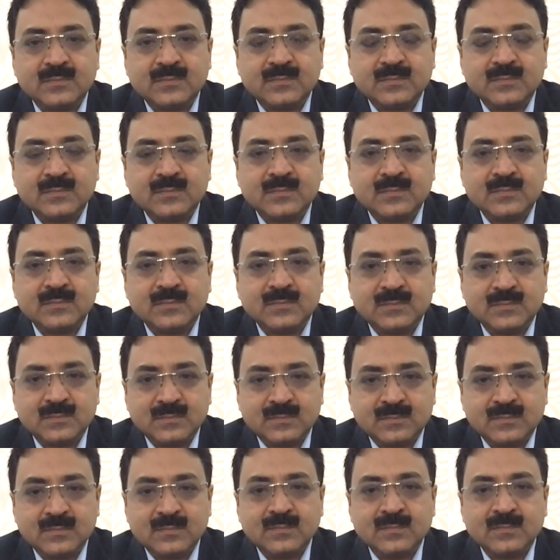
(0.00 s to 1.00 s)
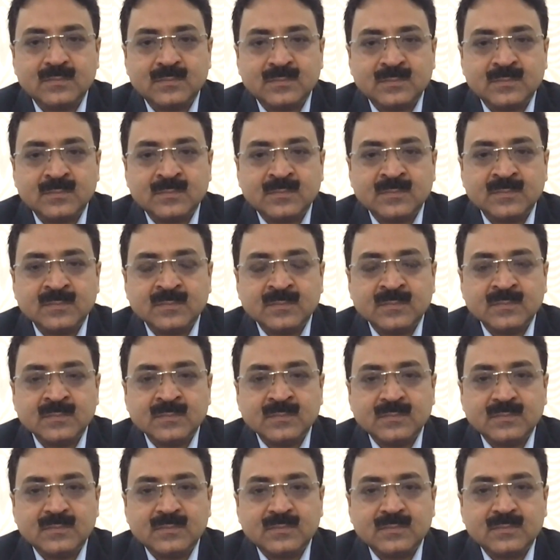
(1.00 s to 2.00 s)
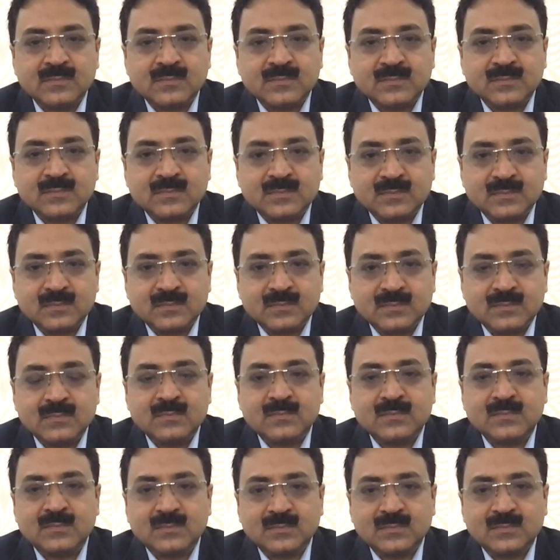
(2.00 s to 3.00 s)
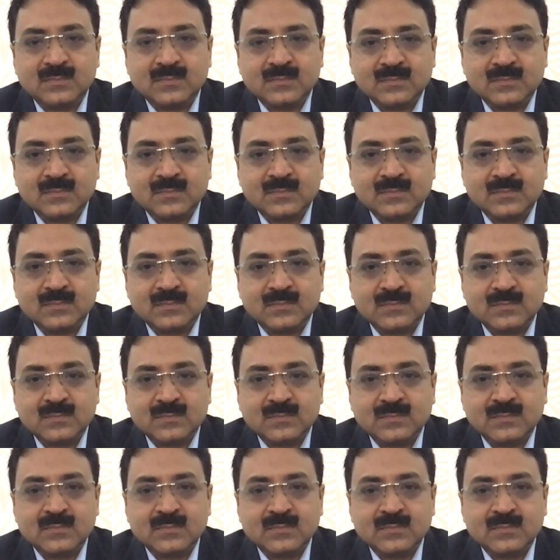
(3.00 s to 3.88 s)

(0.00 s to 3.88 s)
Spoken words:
(not speaking)